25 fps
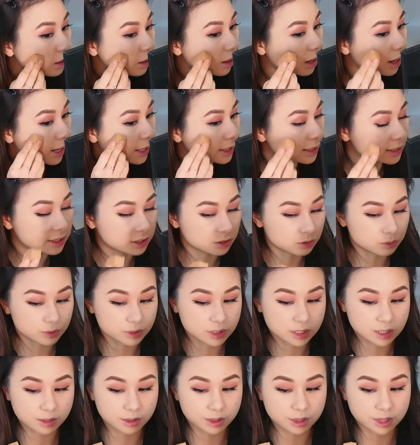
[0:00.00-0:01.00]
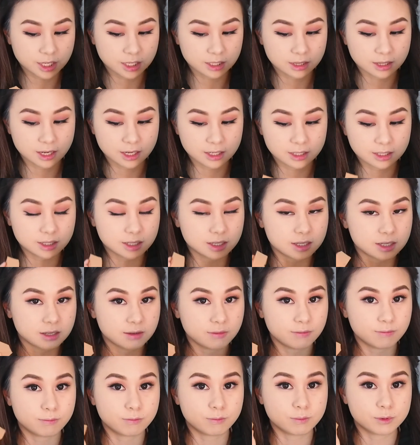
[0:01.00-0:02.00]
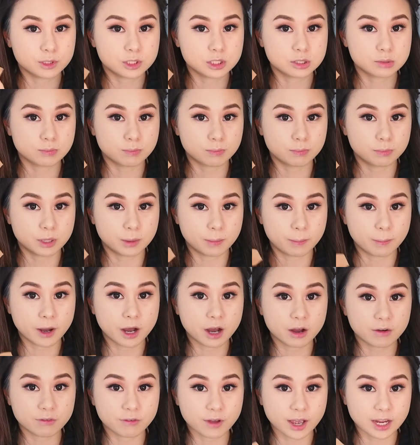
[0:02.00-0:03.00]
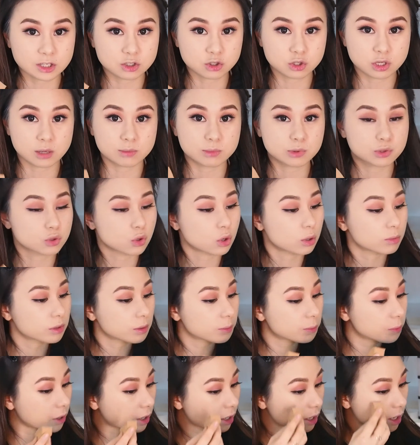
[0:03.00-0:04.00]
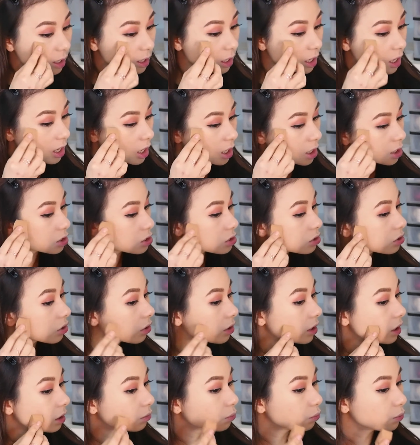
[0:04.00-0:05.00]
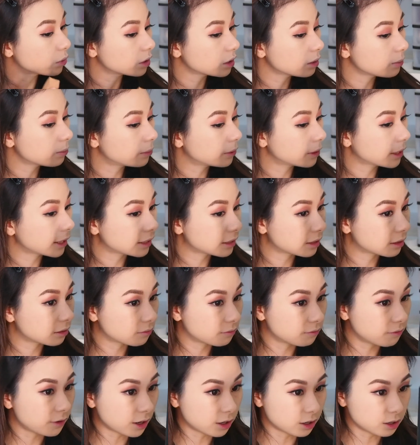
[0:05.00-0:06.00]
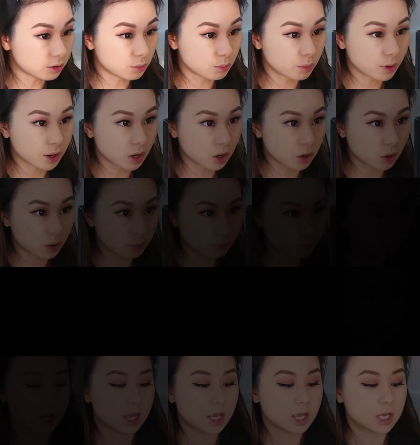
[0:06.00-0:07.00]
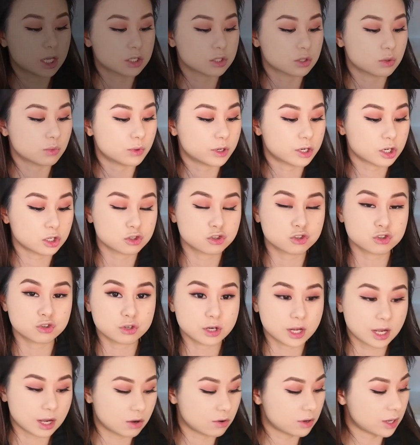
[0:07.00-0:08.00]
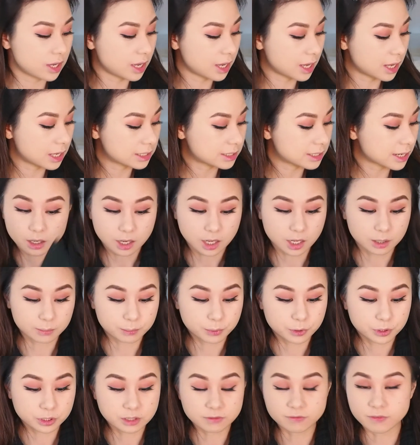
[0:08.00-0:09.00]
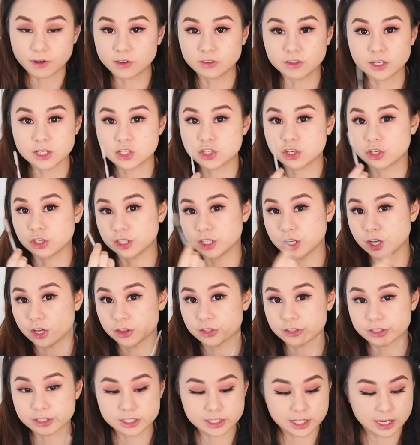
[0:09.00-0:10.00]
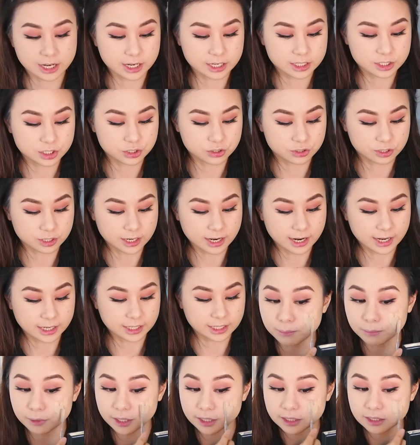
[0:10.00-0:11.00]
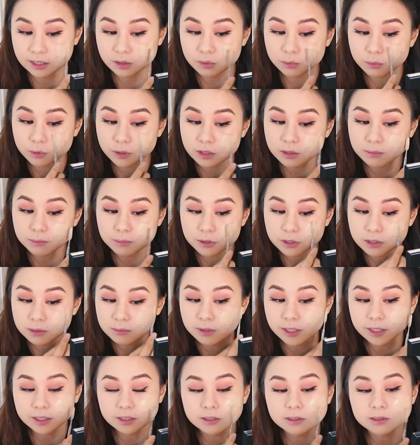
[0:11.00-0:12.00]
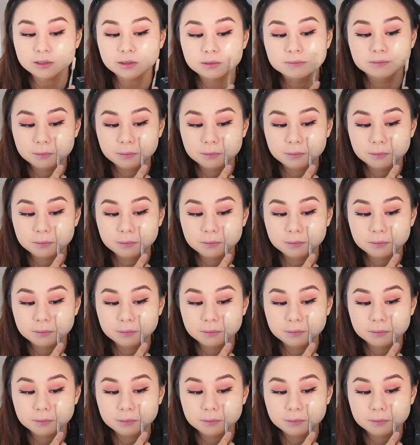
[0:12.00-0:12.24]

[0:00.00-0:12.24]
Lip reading: I didn't really think that the puff actually absorbed the product, so it really blended very well. So what I'll do now is I'll put the foundation on the other side so that I can blend it with the Beauty Blender.